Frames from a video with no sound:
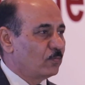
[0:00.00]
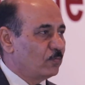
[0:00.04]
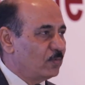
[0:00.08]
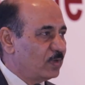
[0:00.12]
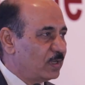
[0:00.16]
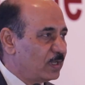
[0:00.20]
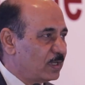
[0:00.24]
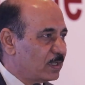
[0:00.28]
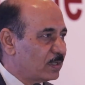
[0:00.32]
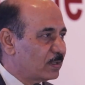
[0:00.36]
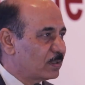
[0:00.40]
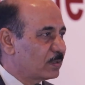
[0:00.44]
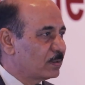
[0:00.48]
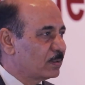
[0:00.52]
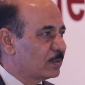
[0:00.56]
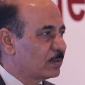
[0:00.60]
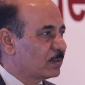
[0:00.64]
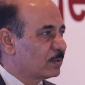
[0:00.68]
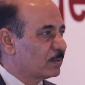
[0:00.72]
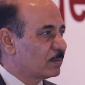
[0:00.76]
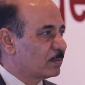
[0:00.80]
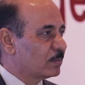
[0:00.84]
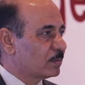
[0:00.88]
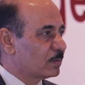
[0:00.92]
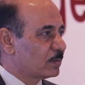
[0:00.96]
we
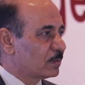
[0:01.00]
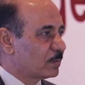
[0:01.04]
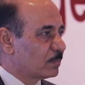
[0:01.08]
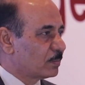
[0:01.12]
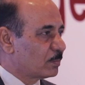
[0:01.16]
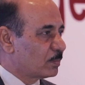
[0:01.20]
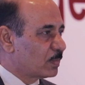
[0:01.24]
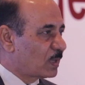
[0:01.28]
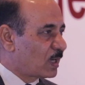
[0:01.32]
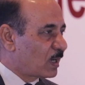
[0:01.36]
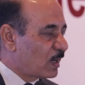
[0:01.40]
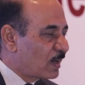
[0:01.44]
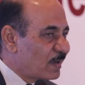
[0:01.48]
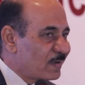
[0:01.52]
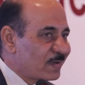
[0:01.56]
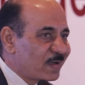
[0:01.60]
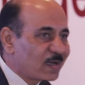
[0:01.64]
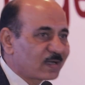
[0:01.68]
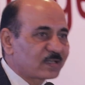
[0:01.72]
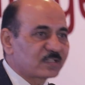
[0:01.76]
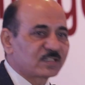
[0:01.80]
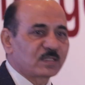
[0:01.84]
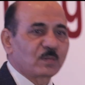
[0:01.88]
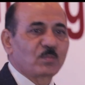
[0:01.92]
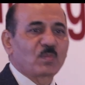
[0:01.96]

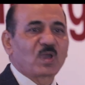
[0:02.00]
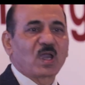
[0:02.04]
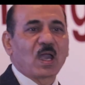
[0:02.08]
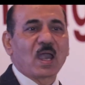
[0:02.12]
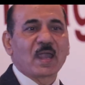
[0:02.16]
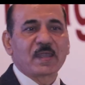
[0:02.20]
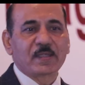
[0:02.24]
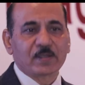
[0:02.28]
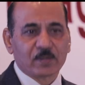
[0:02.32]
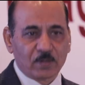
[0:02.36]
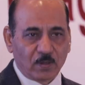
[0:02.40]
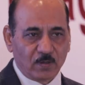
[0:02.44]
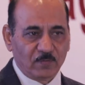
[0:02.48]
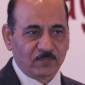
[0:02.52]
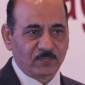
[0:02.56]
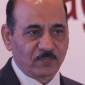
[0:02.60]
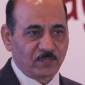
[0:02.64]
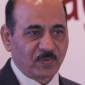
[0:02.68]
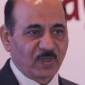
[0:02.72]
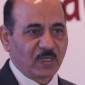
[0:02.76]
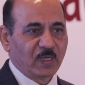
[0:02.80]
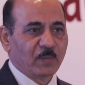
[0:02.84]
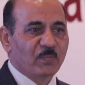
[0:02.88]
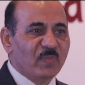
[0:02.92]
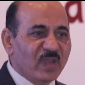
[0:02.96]
conduct some kind of
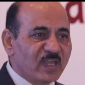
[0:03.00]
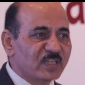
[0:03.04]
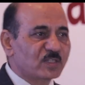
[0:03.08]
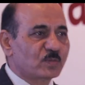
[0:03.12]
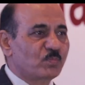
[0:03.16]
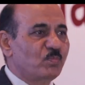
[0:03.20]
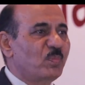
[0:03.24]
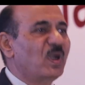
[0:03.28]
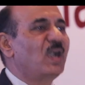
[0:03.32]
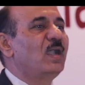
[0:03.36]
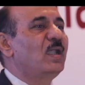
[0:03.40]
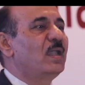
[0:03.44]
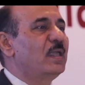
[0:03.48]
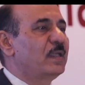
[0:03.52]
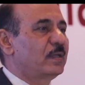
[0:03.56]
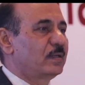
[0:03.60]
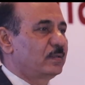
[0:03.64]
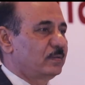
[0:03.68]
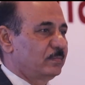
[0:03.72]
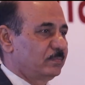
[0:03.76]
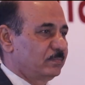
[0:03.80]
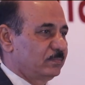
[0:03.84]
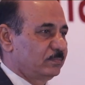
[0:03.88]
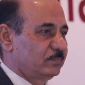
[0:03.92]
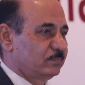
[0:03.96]
image building
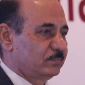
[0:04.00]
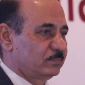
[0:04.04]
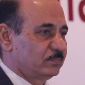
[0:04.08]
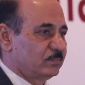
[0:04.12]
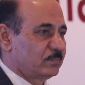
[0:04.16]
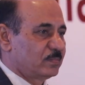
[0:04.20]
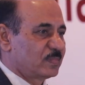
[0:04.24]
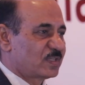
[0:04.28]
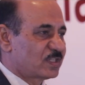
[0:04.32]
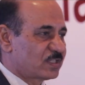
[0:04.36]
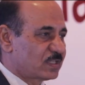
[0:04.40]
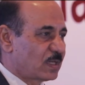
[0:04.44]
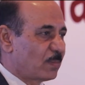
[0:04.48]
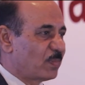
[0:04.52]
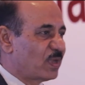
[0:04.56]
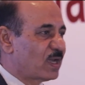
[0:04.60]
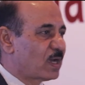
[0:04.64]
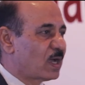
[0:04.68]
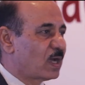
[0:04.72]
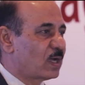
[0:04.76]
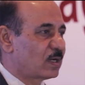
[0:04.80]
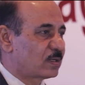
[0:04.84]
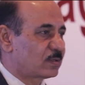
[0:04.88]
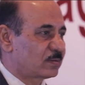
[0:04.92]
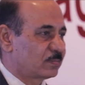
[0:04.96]

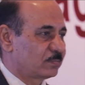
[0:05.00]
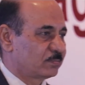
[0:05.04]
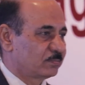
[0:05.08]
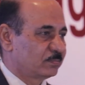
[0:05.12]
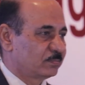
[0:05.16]
seminar